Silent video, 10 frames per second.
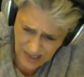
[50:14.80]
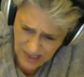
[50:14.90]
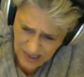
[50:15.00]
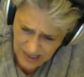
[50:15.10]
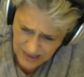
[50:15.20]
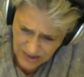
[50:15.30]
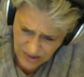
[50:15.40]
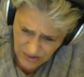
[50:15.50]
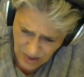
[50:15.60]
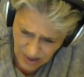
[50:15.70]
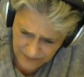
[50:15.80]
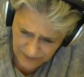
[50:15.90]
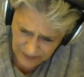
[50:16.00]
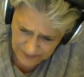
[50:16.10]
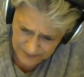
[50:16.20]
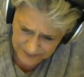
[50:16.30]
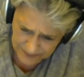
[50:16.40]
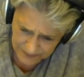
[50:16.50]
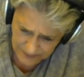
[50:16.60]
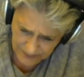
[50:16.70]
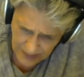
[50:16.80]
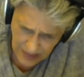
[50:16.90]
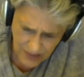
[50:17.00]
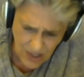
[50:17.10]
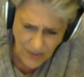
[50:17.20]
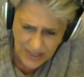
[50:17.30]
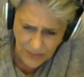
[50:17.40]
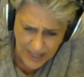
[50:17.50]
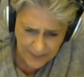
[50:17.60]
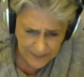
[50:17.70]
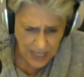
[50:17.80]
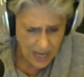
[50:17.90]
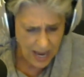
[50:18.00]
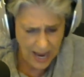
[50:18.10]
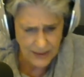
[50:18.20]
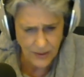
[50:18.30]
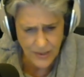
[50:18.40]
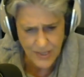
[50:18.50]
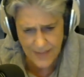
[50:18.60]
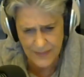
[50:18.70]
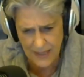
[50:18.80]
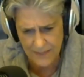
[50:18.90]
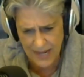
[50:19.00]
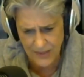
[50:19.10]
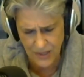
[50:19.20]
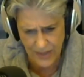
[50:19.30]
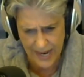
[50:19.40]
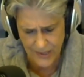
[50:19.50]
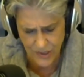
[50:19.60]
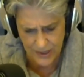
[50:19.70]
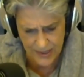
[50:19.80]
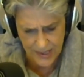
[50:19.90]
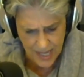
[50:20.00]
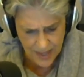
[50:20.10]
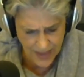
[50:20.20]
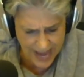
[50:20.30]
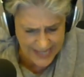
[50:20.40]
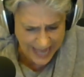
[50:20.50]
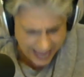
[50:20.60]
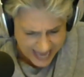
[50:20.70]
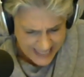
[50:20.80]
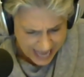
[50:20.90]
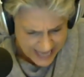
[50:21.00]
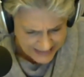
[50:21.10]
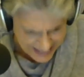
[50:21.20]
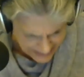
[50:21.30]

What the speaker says: it's too awful. So anyway, I learned something about tarantulas. They cannot kill